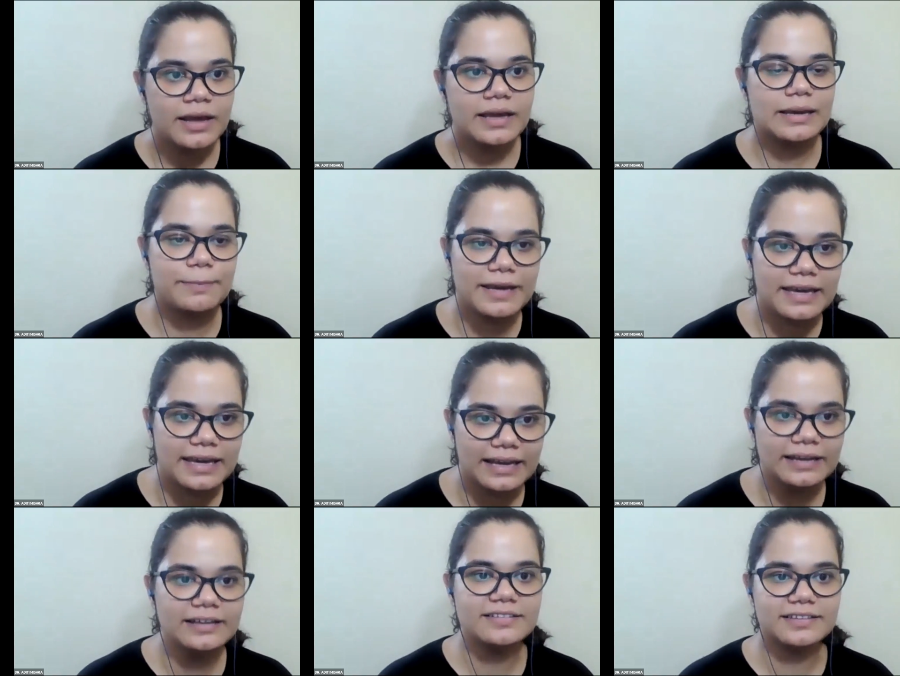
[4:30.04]
He
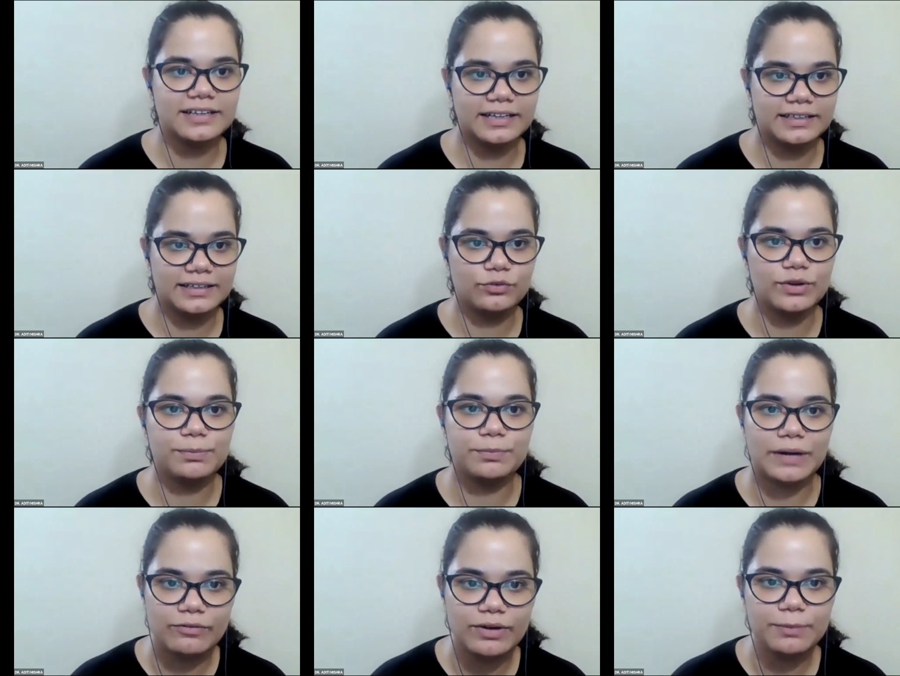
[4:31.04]
began his career with
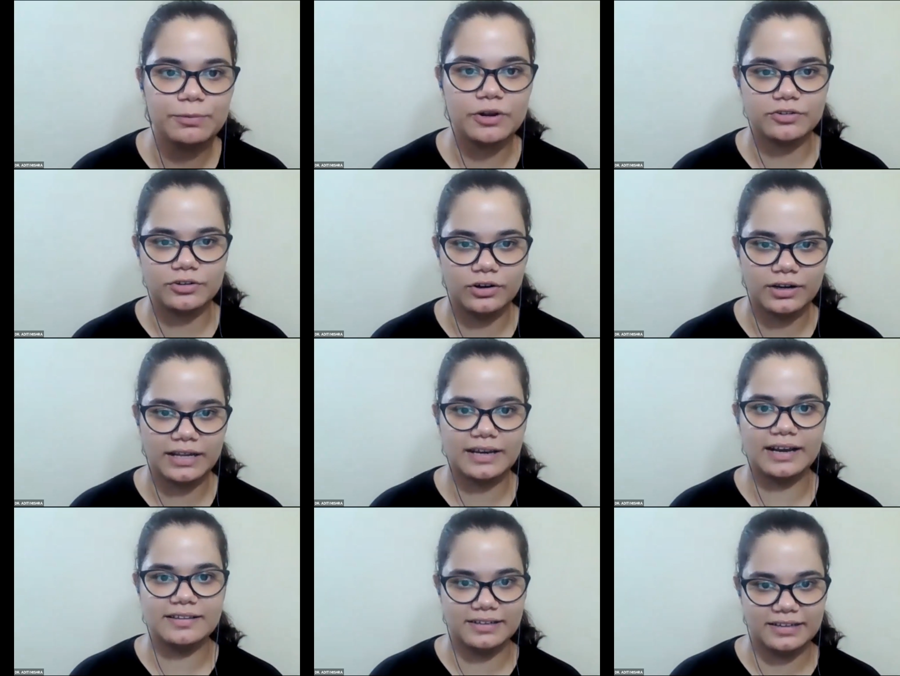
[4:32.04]
private prosthodontic
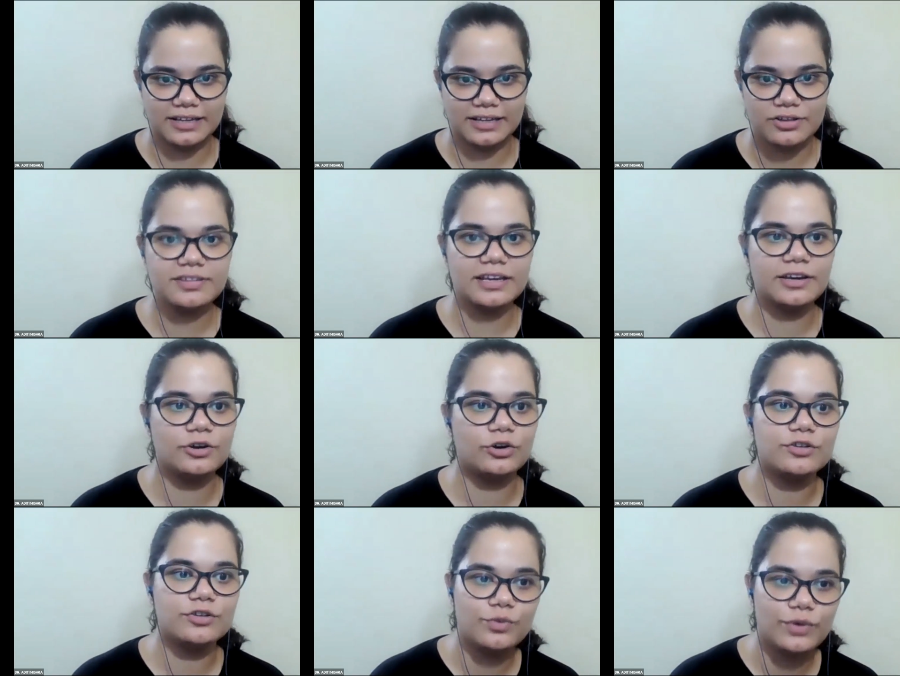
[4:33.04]
consultations
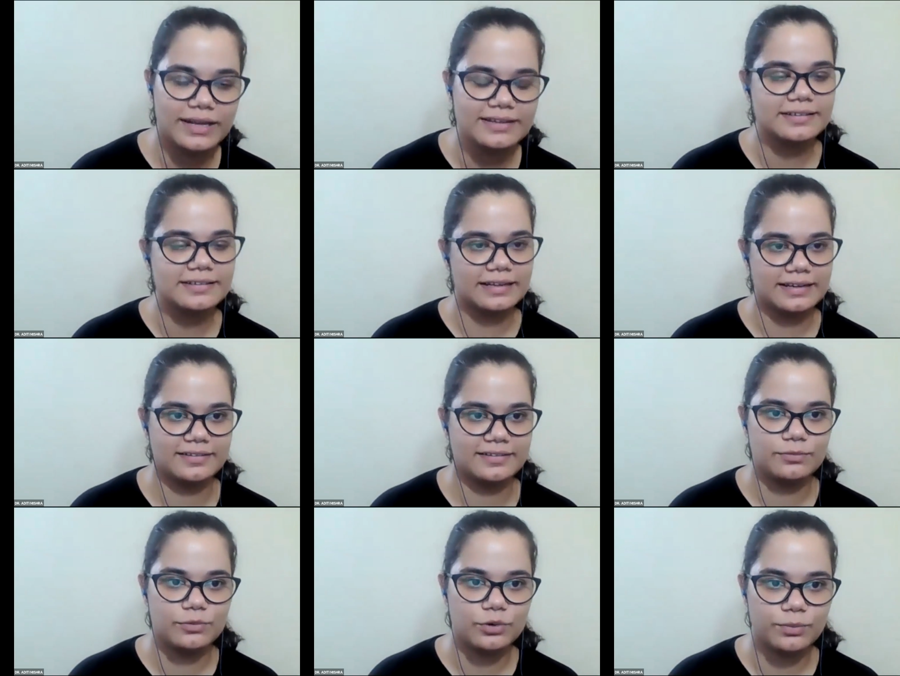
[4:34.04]
across various clinics
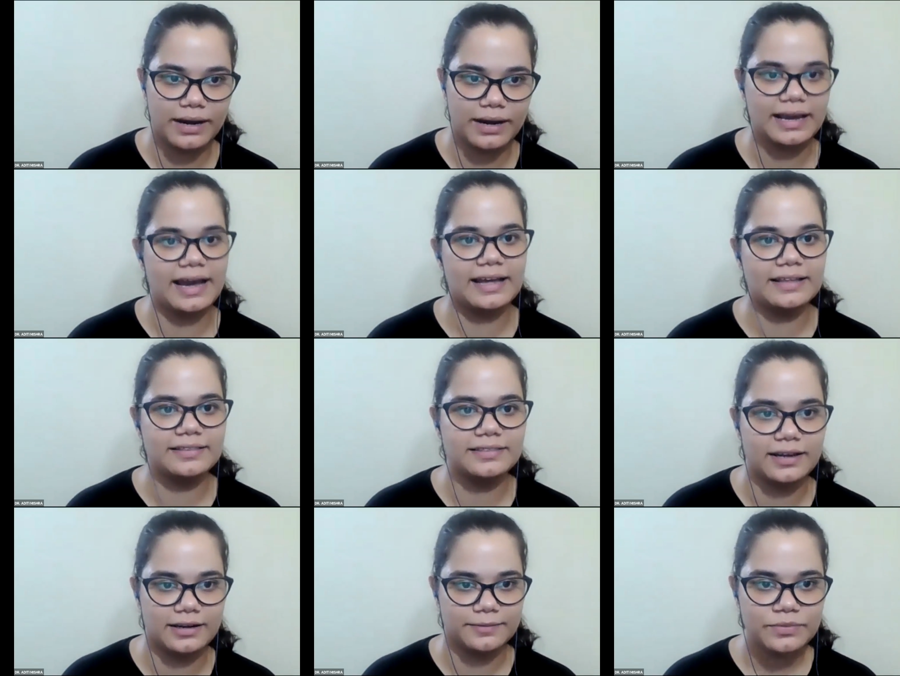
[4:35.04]
in Mumbai and Thane.